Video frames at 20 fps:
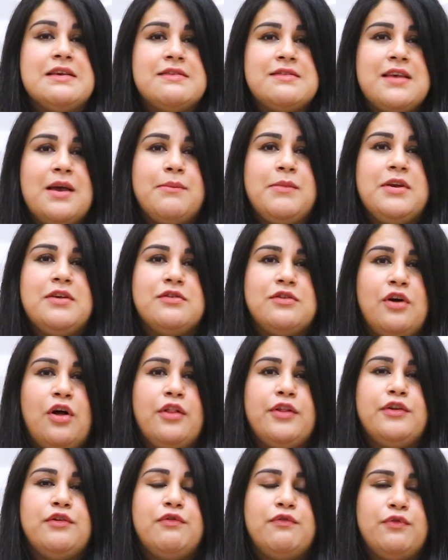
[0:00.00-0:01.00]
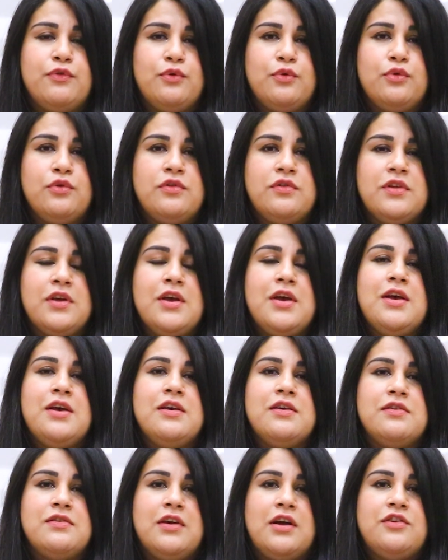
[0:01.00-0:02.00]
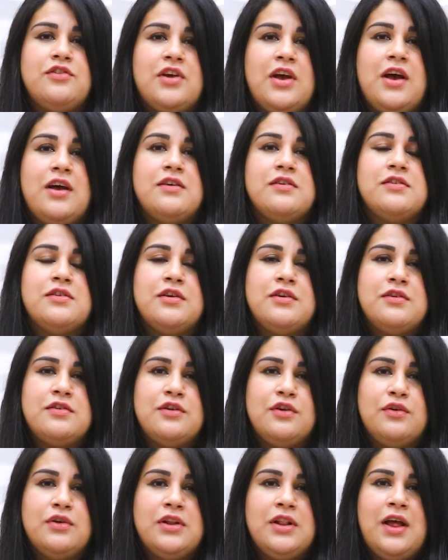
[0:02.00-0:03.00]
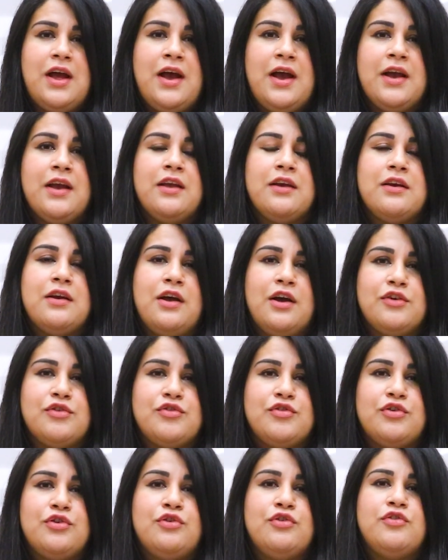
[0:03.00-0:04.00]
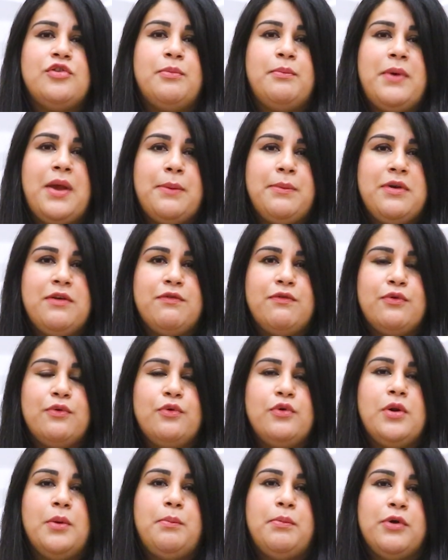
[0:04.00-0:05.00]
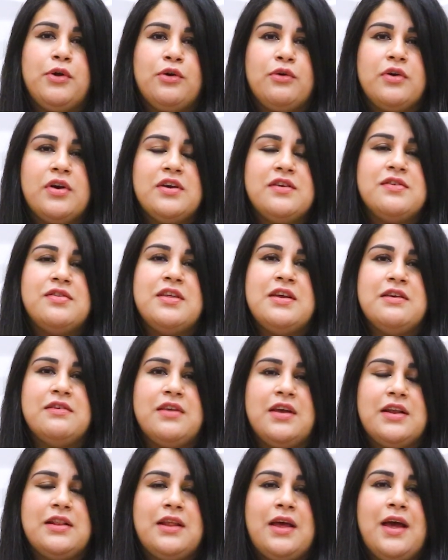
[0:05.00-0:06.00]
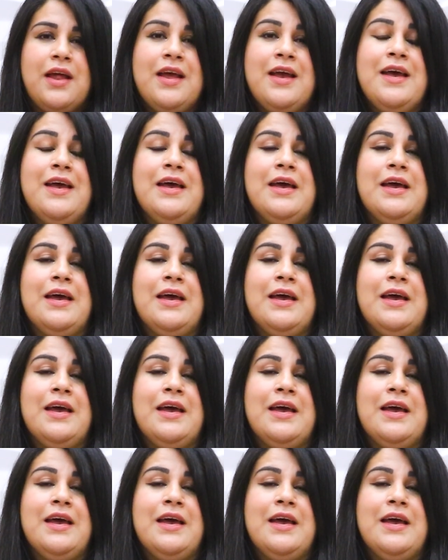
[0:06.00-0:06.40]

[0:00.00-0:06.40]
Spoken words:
semi-solid foods such as Cerelac, custards, baby food, purees, things like that.